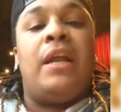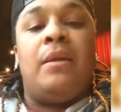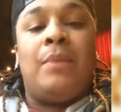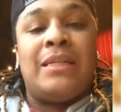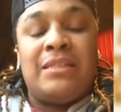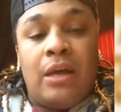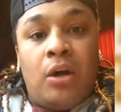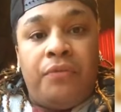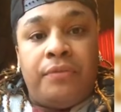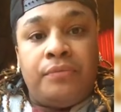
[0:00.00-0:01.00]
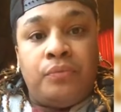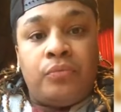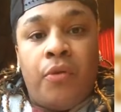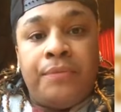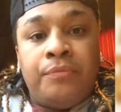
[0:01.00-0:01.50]
in myself
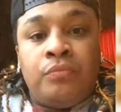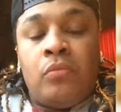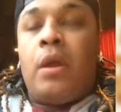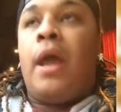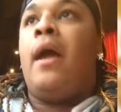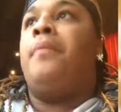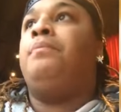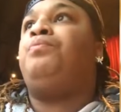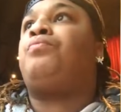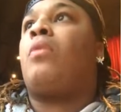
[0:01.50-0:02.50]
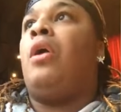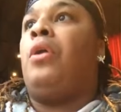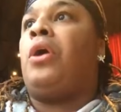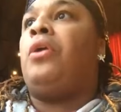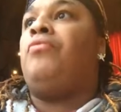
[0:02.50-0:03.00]
and
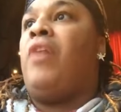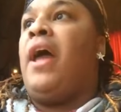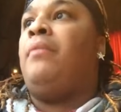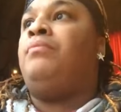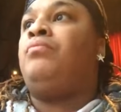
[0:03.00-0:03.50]
learn that.